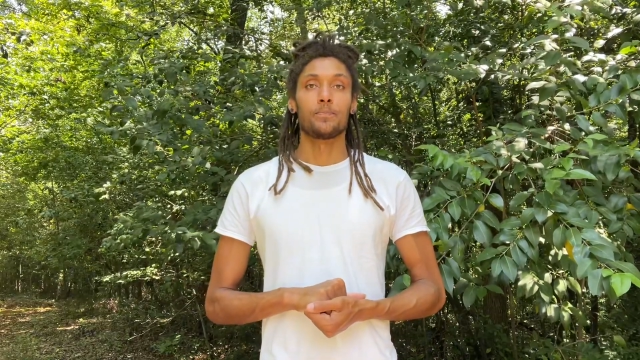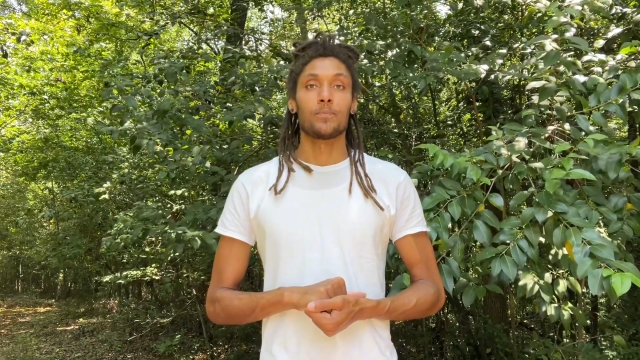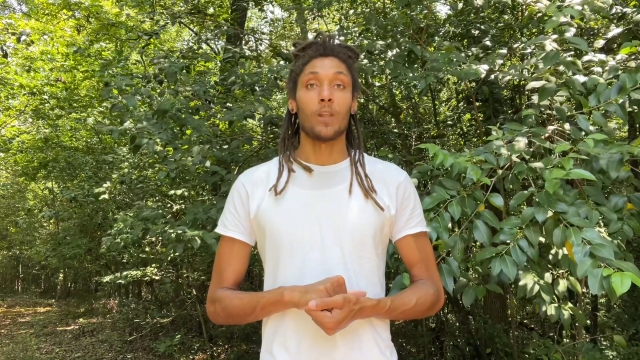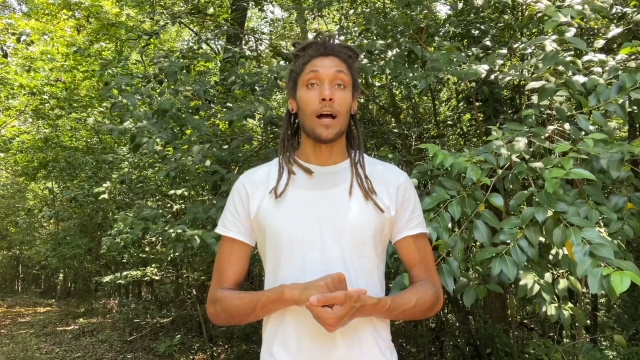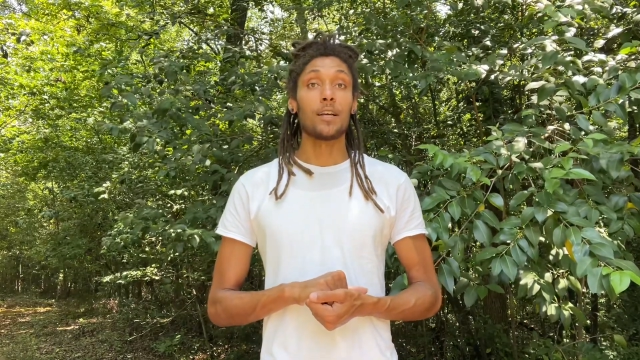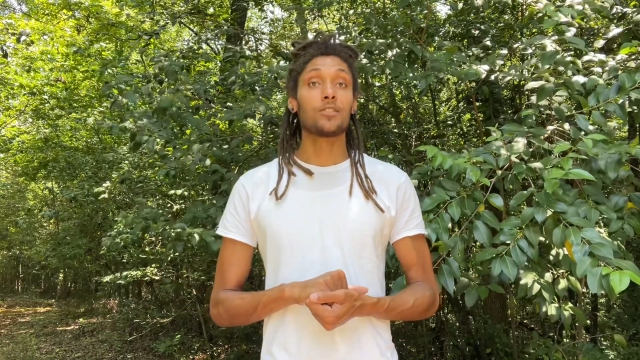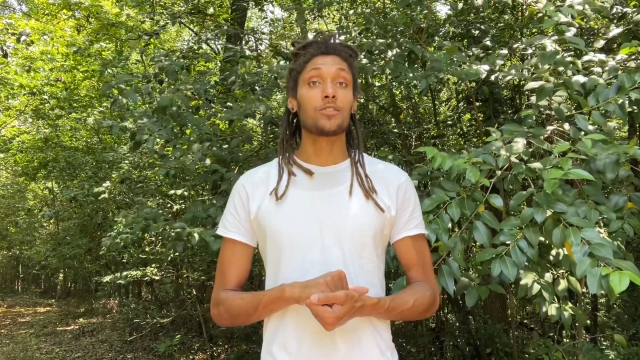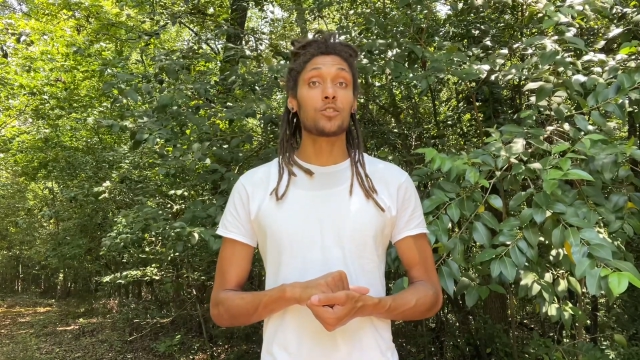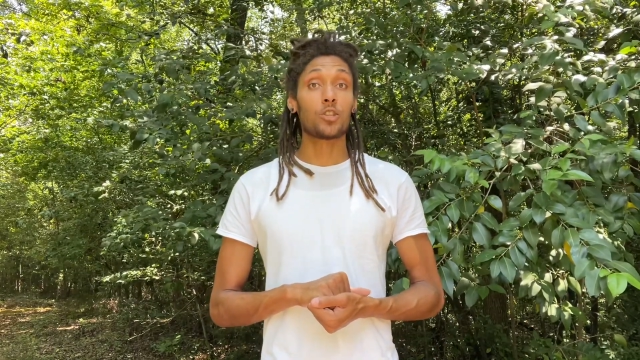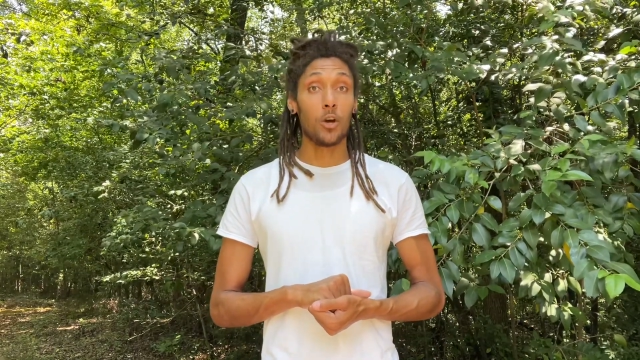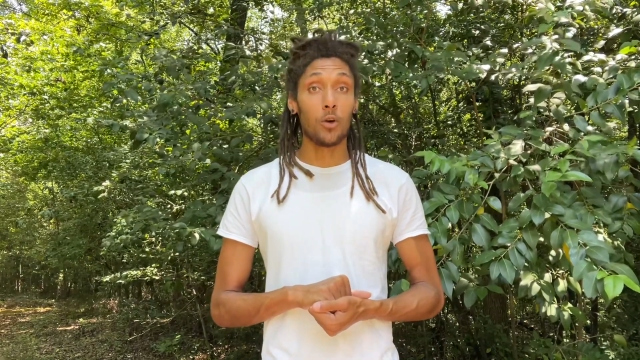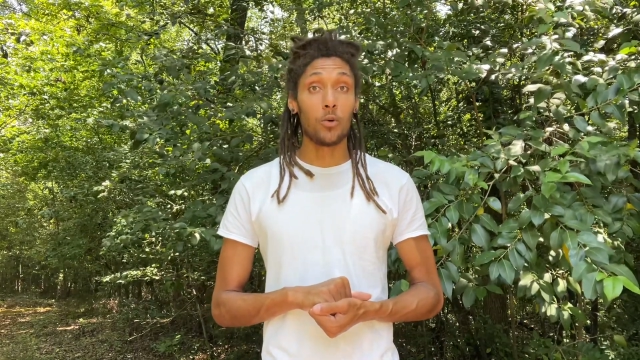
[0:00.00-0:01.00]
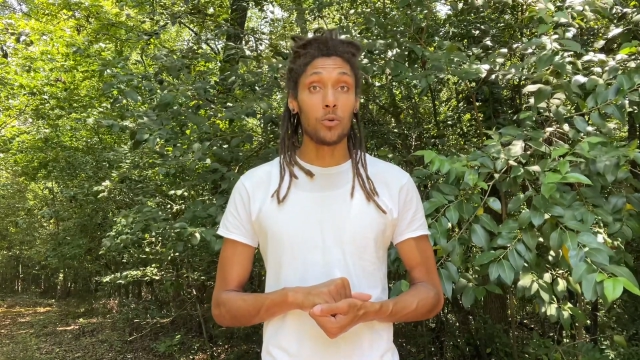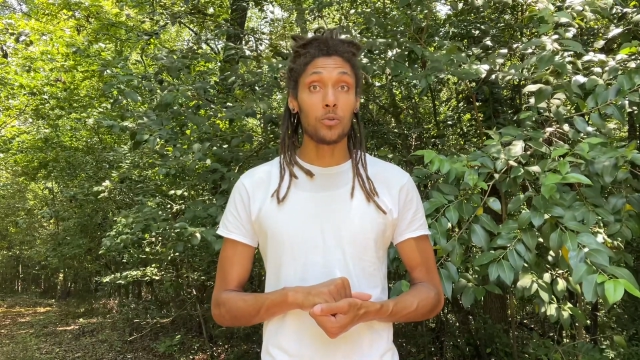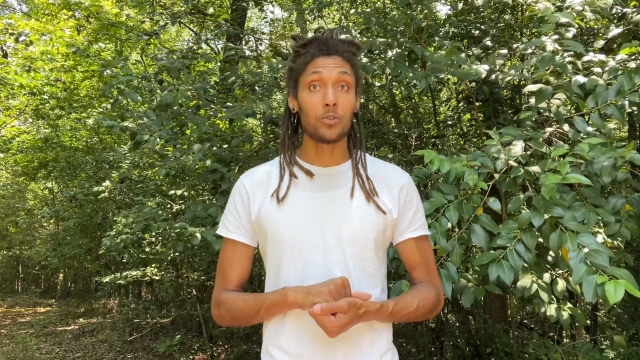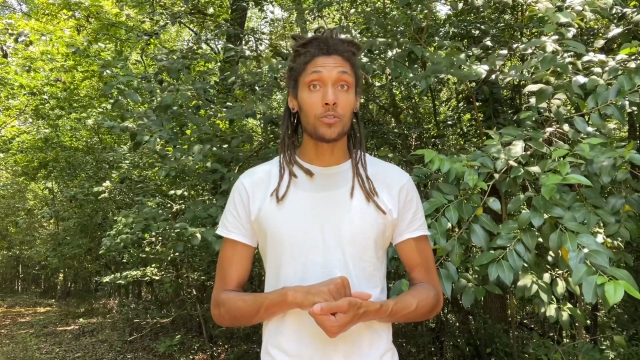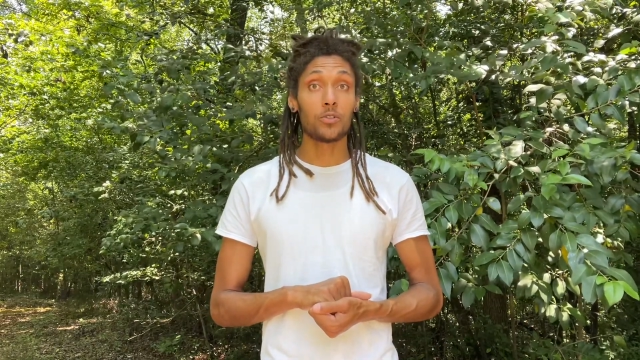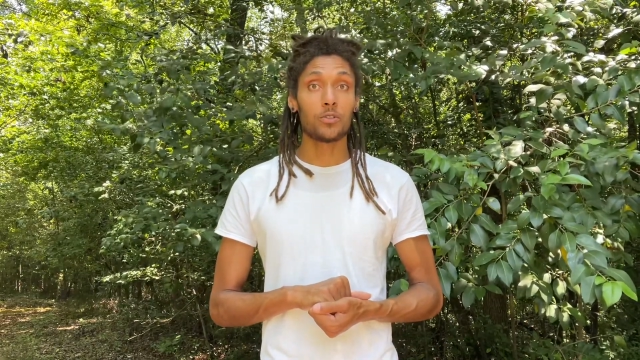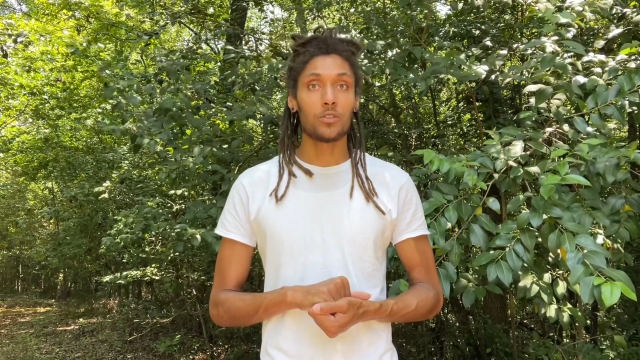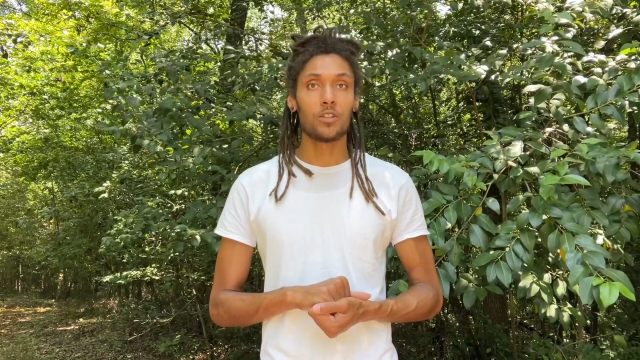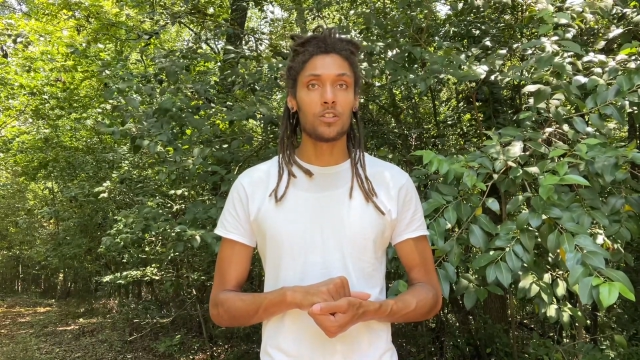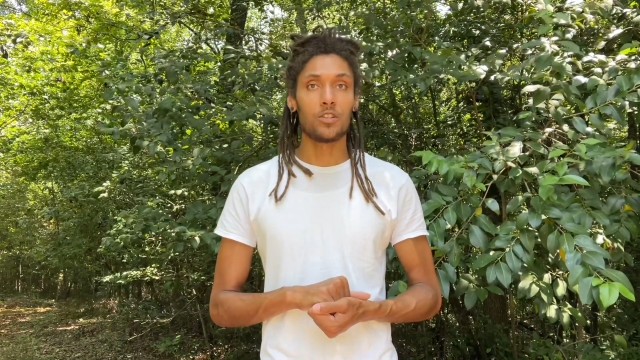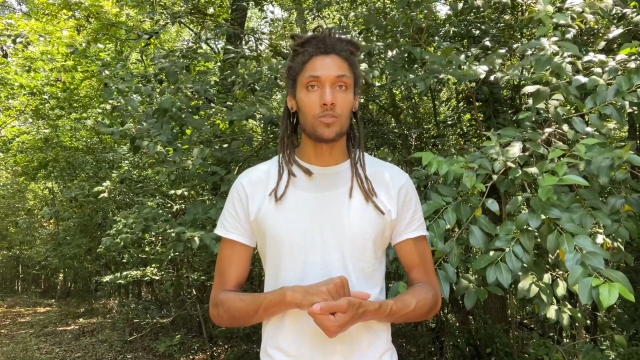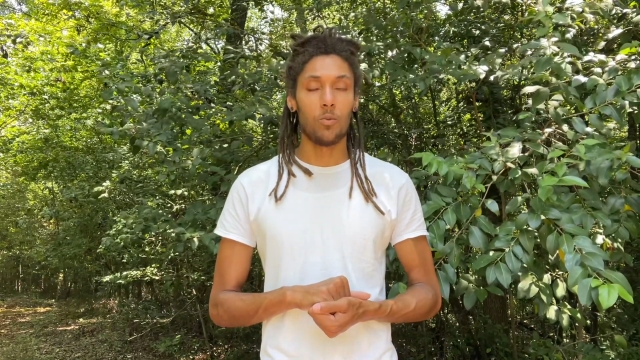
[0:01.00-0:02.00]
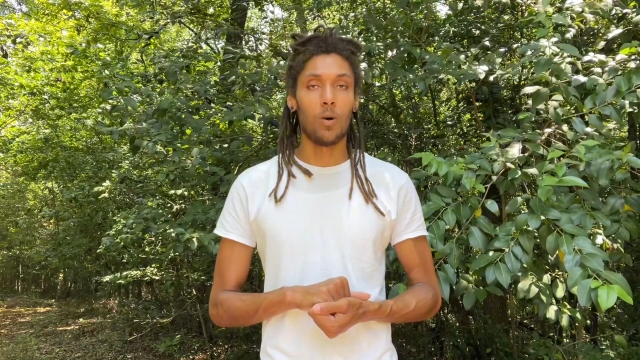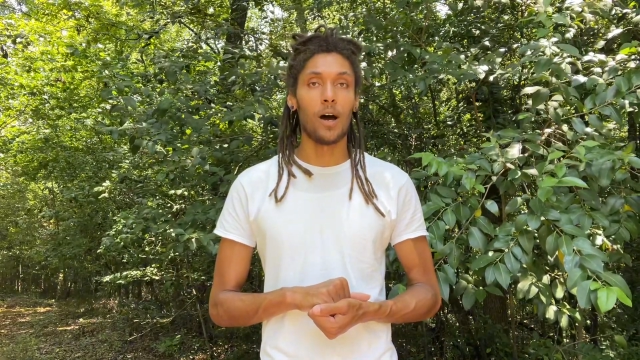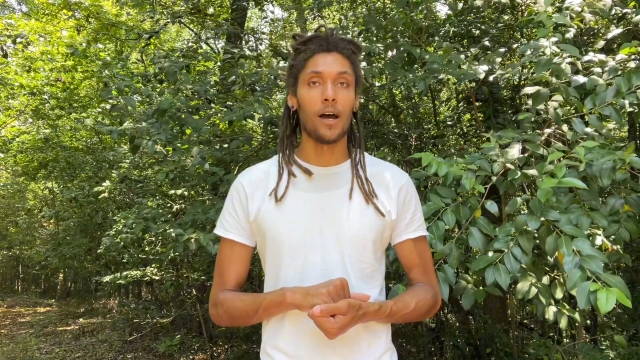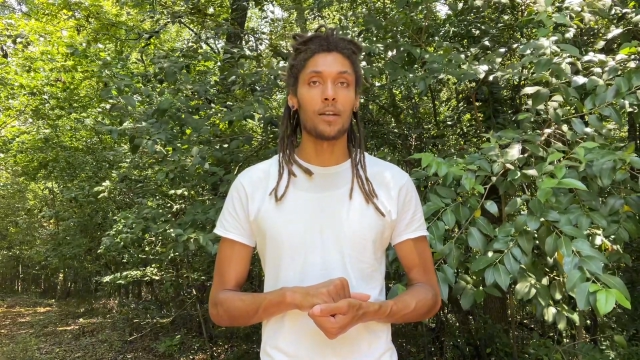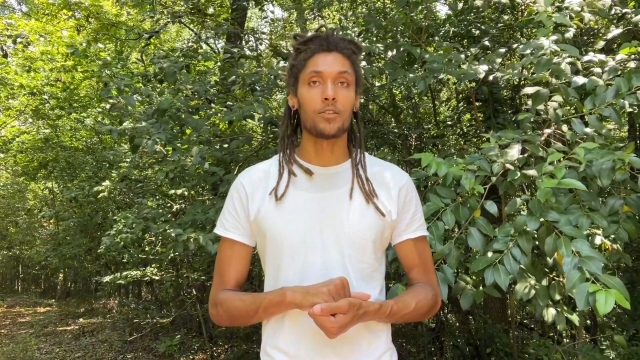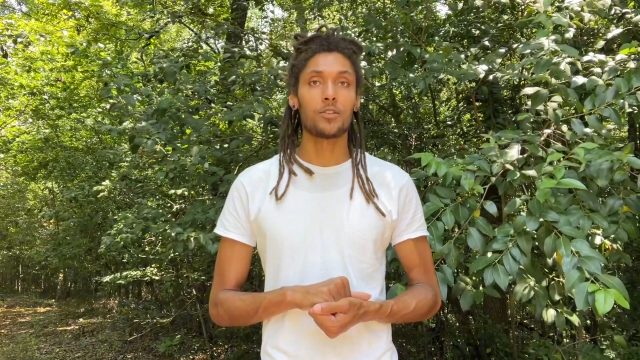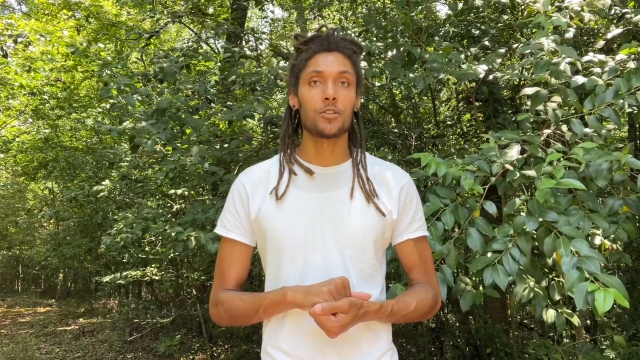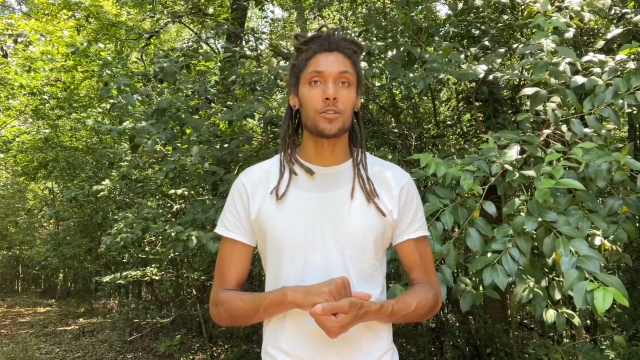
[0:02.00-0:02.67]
I chose to just watch.